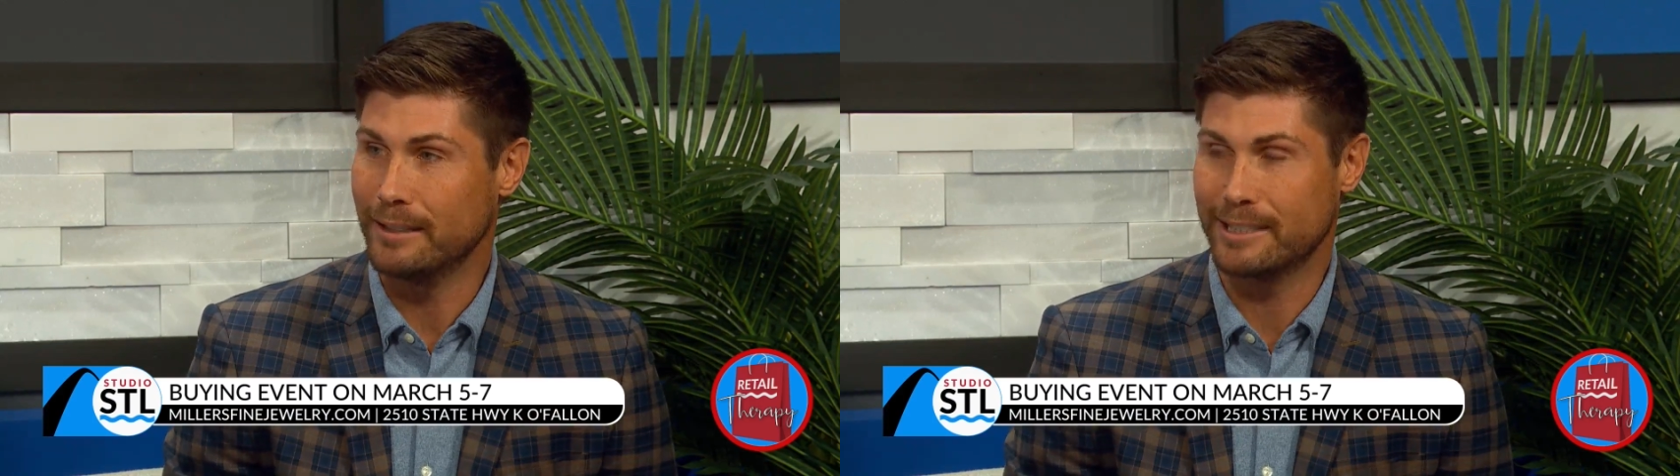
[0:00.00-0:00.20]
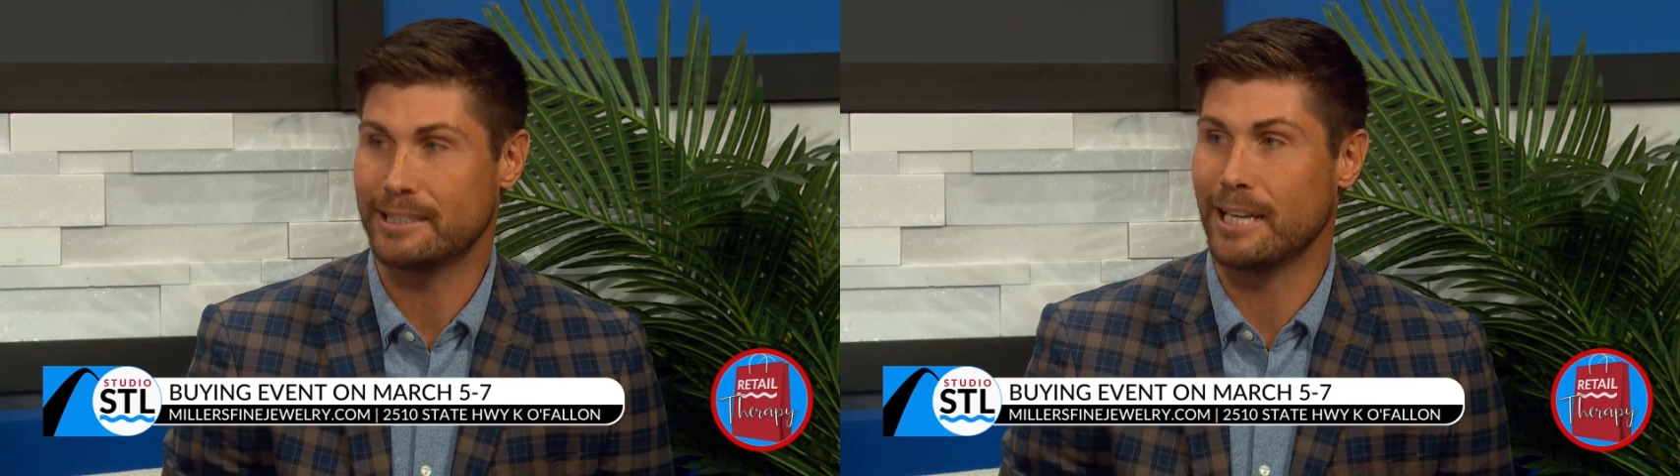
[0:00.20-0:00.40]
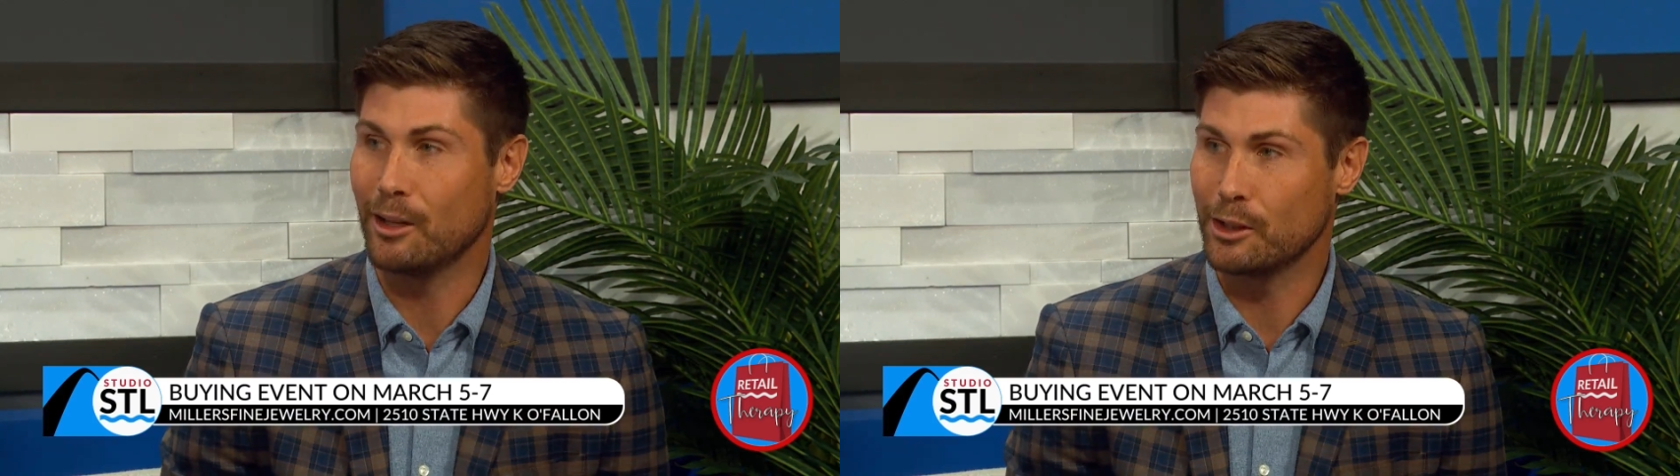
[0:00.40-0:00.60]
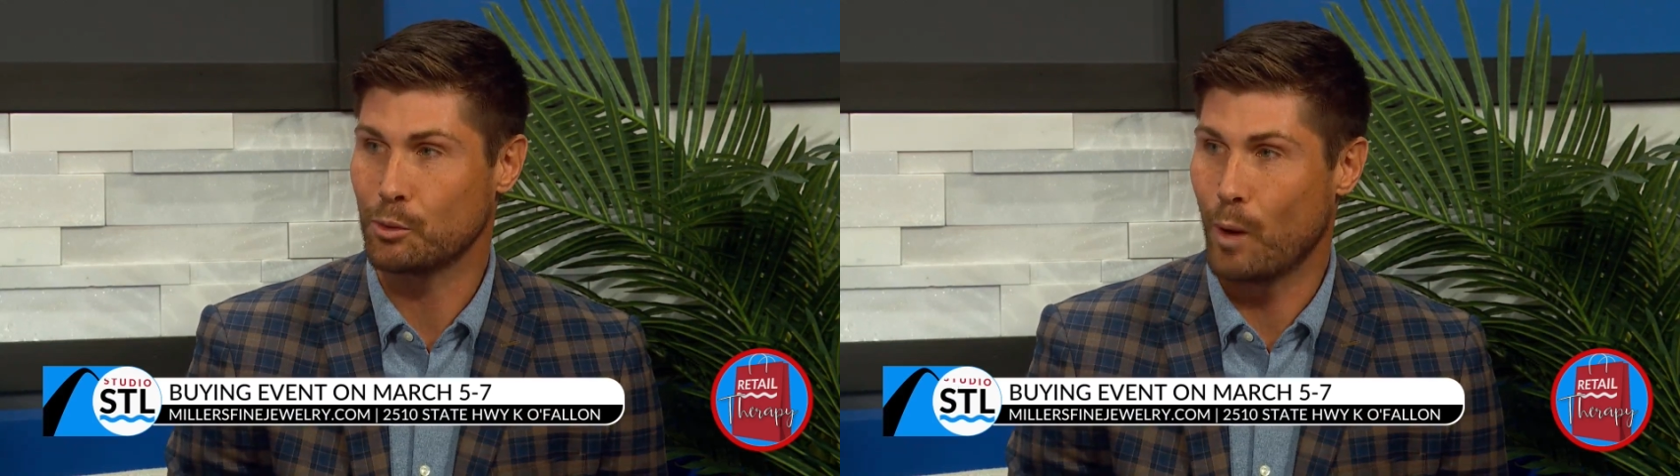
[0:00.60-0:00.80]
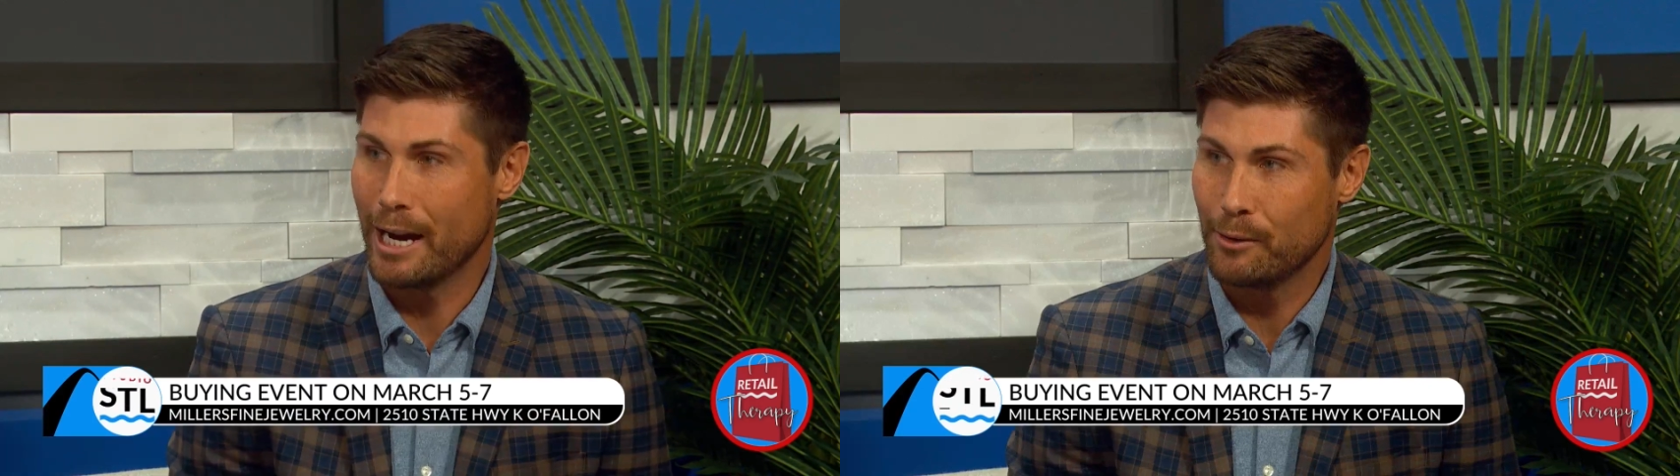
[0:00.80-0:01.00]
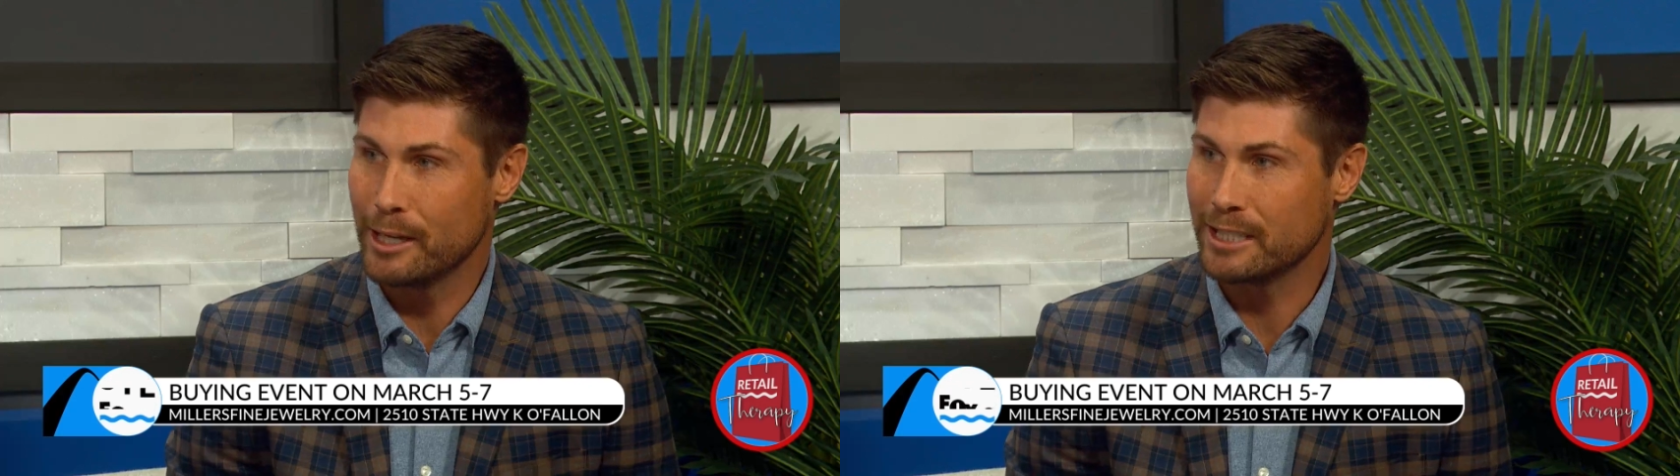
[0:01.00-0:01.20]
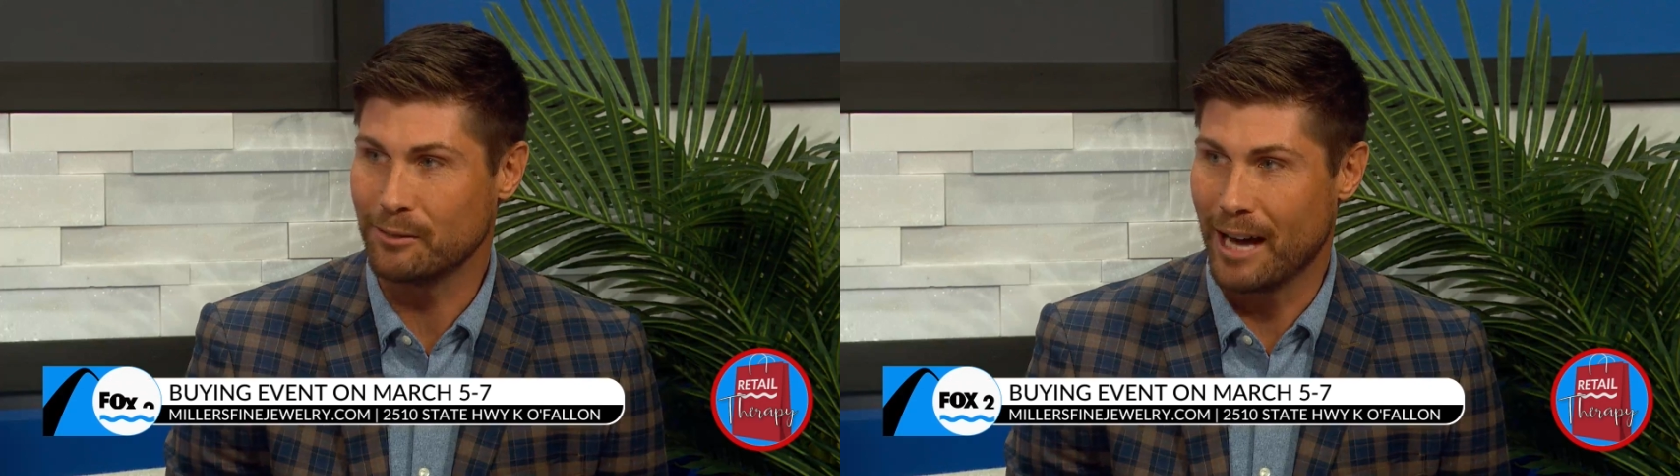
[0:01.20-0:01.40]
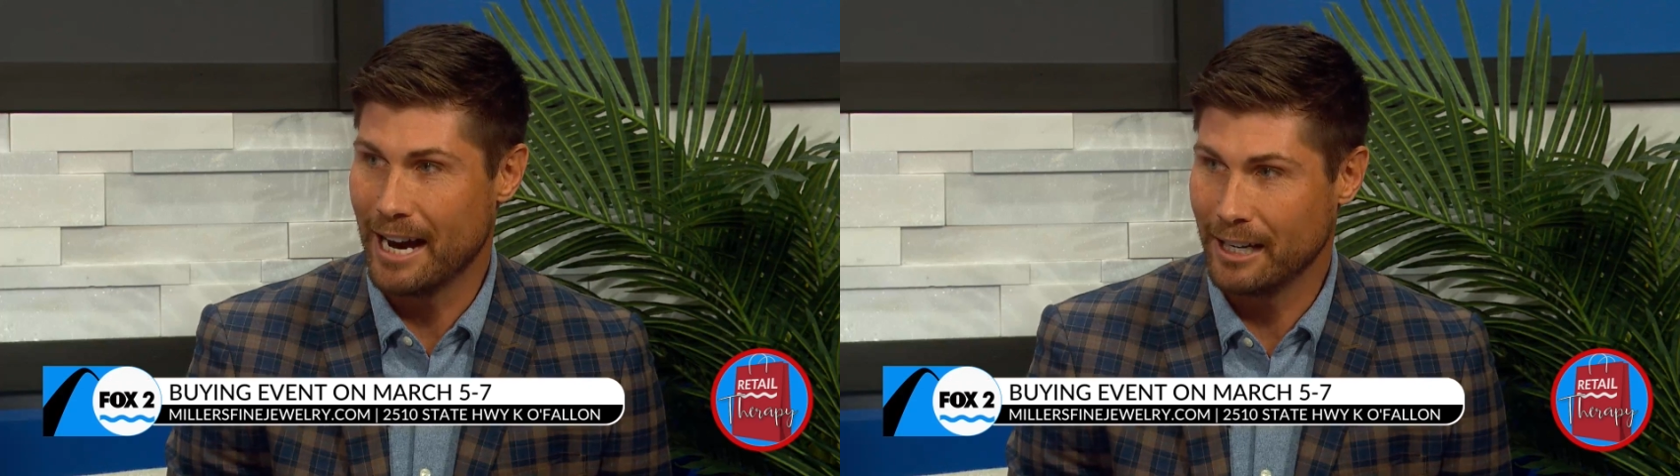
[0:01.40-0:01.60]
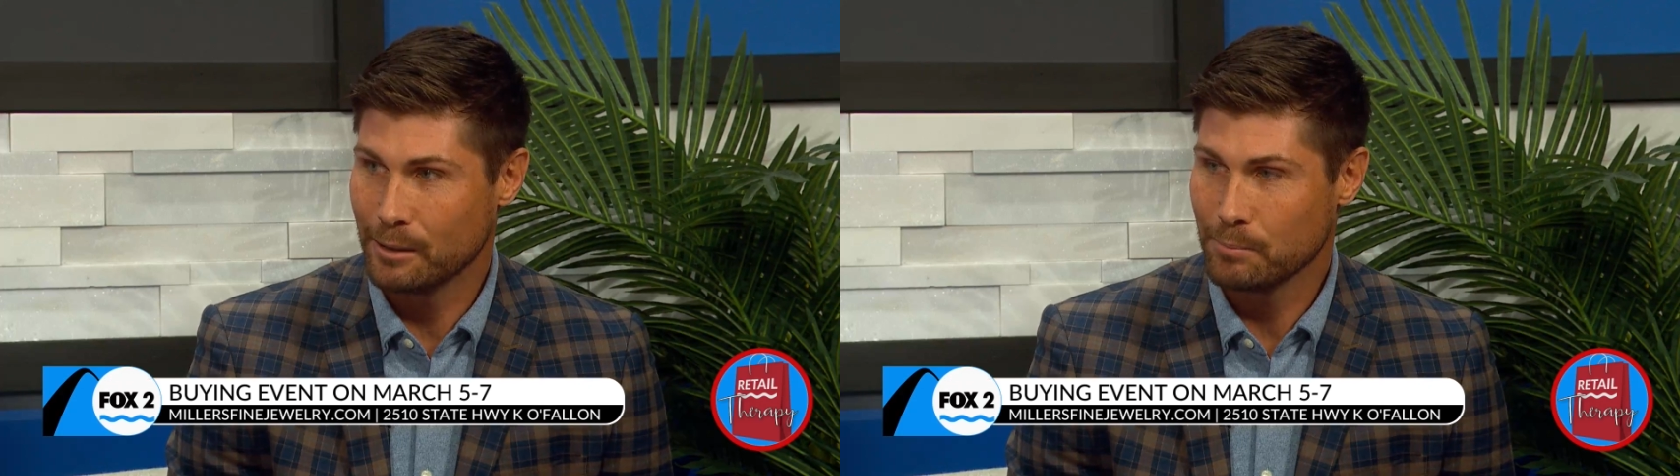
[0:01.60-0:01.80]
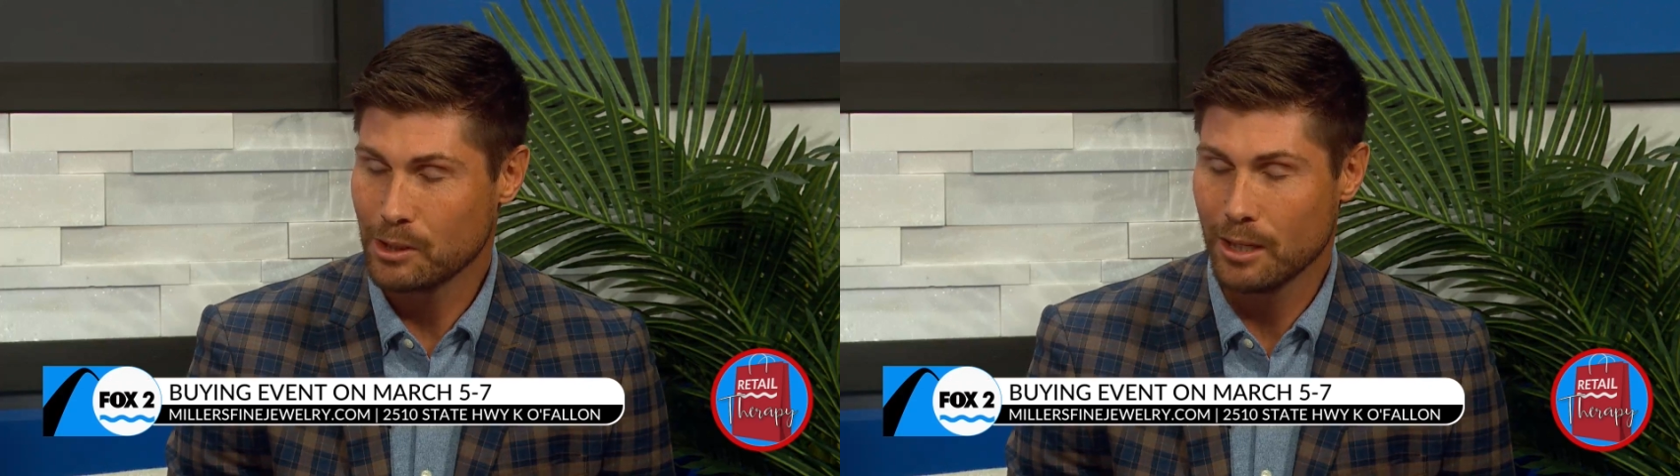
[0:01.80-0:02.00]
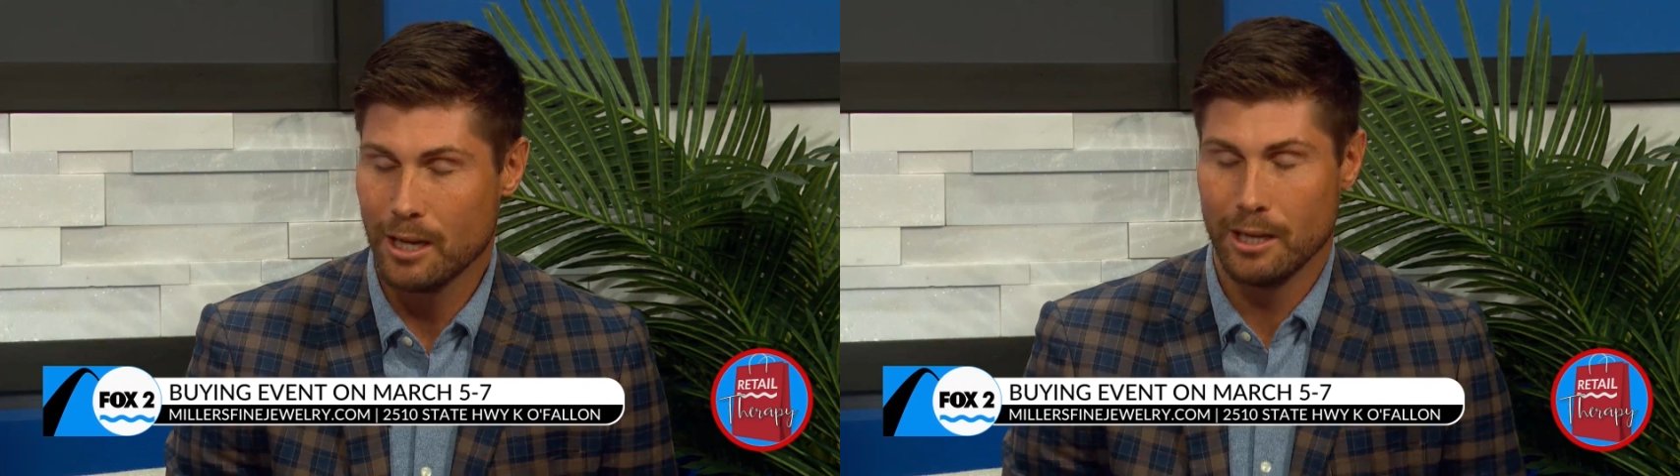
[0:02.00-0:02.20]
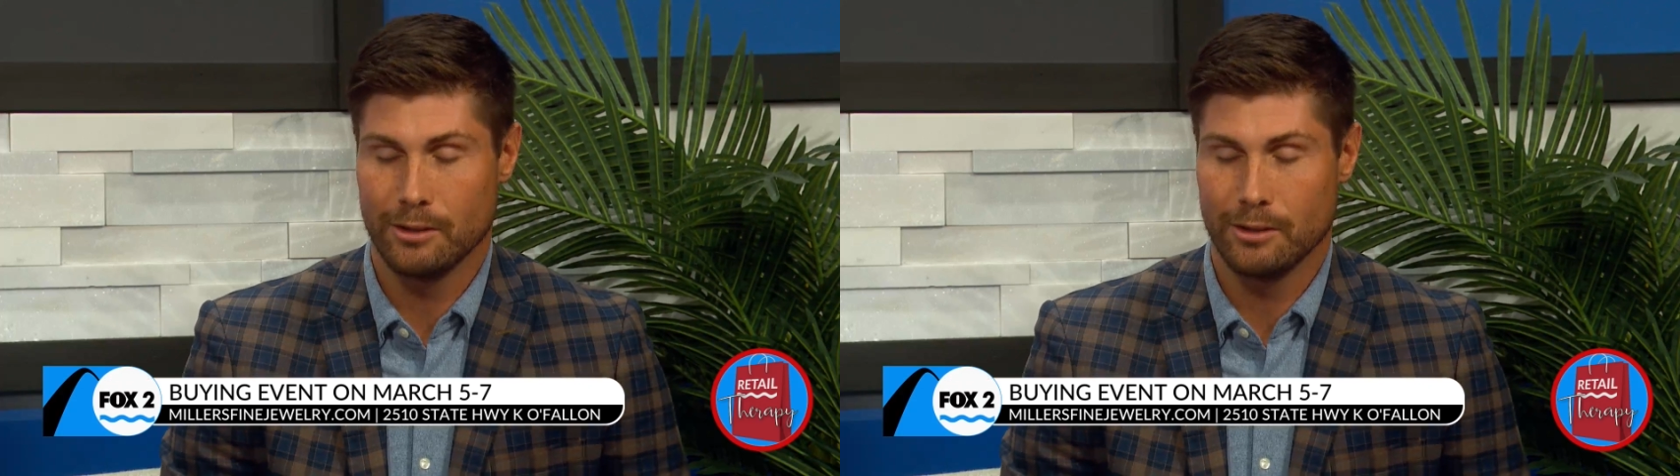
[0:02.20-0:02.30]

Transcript: and sell this wide range of items